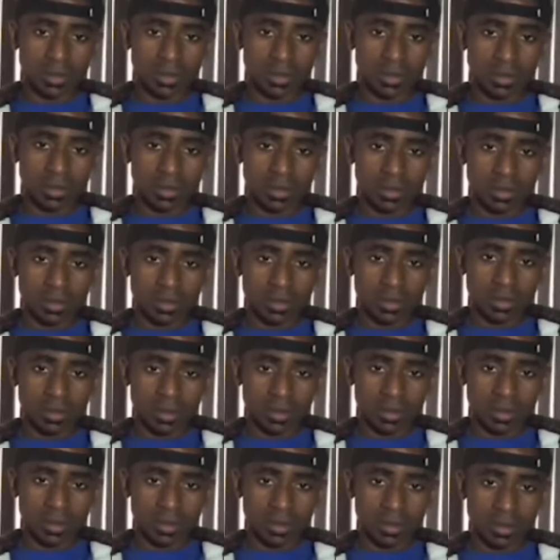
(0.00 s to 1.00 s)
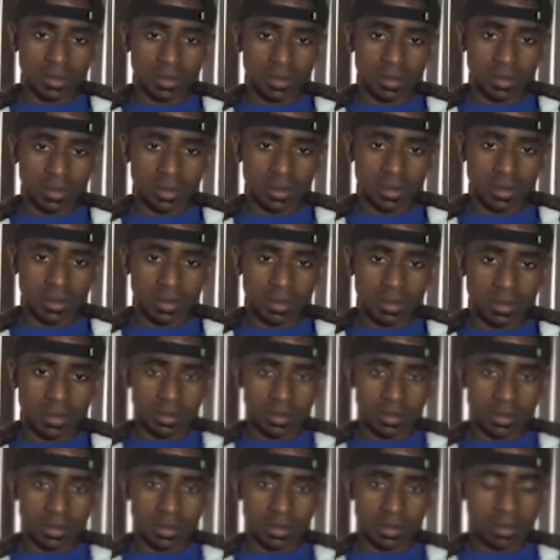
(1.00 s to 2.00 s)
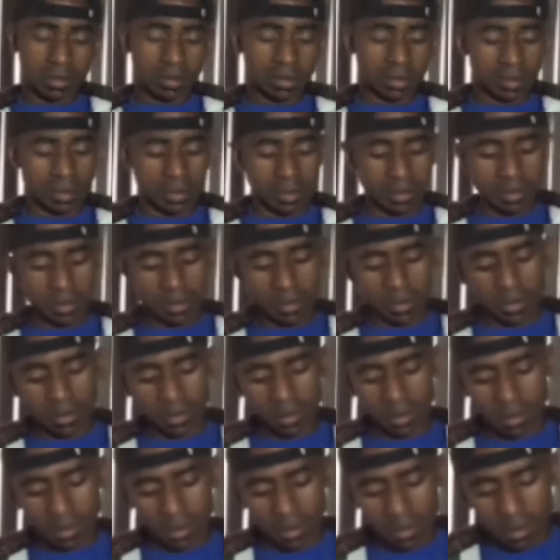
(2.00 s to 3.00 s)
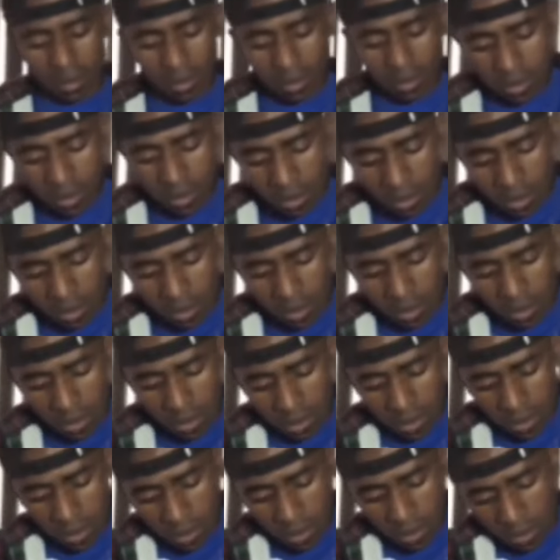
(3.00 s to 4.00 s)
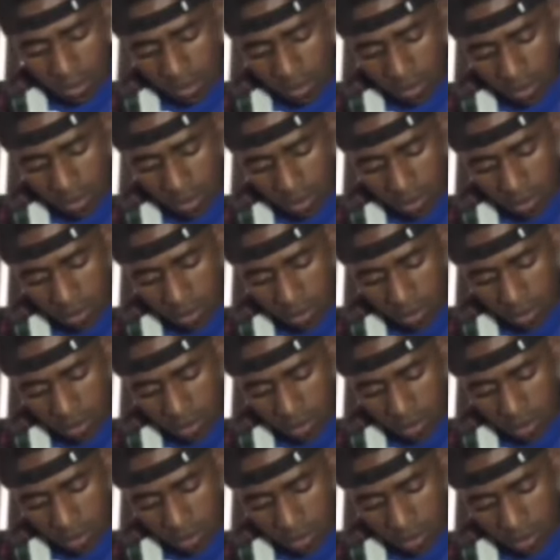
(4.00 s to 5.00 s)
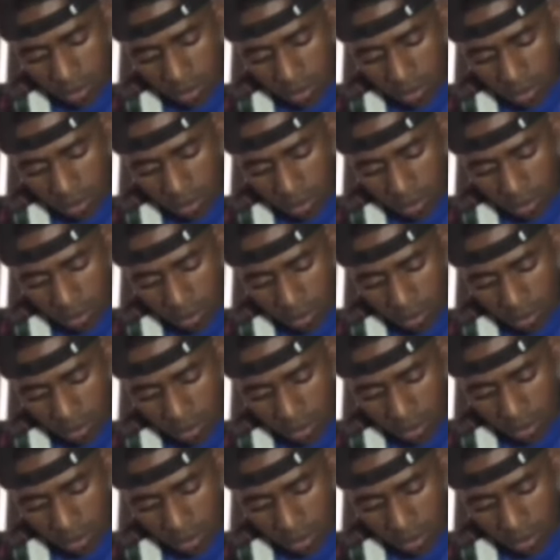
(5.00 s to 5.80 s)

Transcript: [no speech]